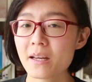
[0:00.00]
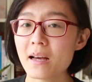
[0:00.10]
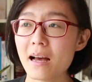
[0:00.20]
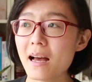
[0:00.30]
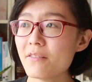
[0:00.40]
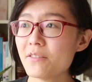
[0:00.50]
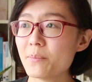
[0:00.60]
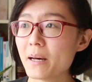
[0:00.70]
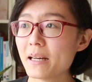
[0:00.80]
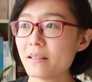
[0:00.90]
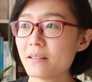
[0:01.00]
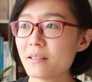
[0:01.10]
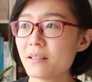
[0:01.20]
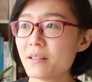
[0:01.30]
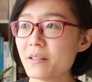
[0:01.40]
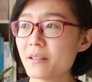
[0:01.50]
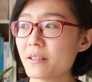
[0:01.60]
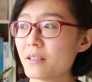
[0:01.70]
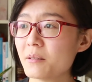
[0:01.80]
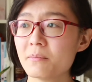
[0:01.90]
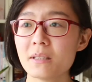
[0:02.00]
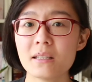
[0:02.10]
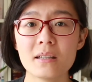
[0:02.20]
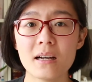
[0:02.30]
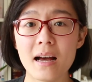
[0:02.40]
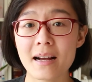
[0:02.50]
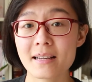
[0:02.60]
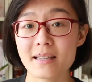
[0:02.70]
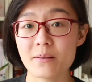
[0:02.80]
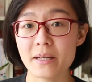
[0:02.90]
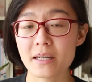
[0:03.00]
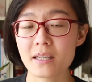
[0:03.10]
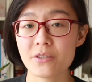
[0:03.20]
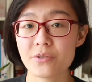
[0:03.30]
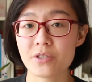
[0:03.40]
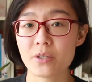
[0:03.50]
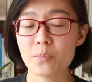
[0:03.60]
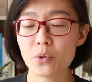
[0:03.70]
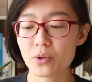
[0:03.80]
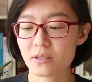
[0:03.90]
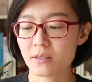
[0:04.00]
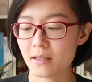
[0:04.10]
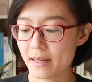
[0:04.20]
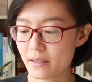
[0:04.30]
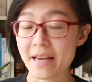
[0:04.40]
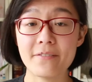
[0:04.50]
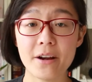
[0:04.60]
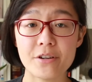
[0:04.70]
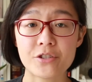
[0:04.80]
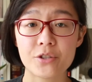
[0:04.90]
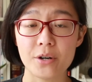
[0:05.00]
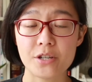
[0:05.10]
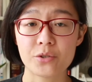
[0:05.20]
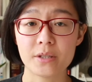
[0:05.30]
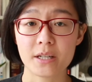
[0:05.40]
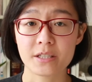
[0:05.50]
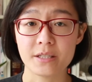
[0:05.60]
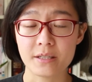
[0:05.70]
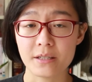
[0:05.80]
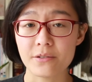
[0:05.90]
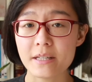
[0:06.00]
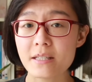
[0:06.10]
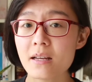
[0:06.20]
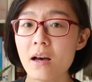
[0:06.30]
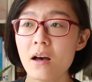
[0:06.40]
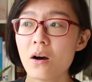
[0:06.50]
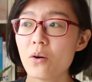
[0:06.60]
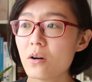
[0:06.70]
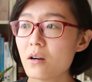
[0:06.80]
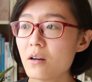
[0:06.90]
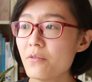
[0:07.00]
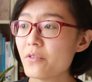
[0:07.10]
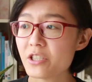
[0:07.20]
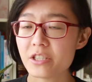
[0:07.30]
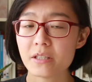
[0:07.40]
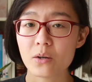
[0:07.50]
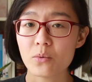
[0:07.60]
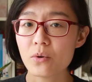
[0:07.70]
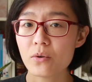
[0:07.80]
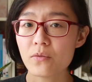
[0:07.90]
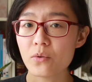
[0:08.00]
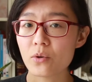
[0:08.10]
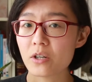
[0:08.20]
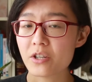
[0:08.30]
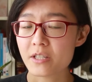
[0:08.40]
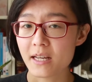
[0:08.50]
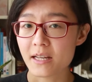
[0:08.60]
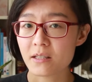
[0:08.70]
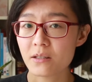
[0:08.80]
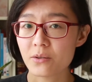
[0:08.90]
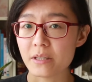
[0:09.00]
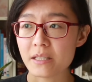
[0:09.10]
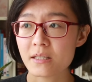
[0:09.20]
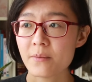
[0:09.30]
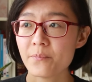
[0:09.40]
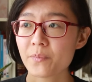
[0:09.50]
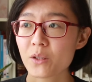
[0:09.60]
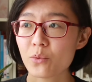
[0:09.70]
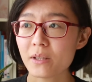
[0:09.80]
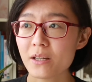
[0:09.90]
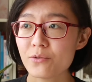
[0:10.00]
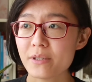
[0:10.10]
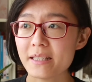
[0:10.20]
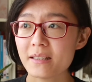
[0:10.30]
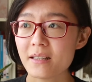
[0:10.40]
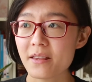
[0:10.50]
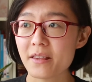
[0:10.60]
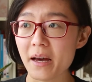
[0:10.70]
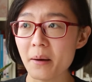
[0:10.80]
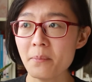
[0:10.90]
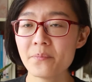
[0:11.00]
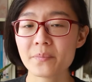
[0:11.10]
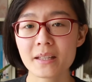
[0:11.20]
I have in mind the academic literature books like A Very Short Introduction series or Virginia Woolf or C.S. Lewis. When I read them,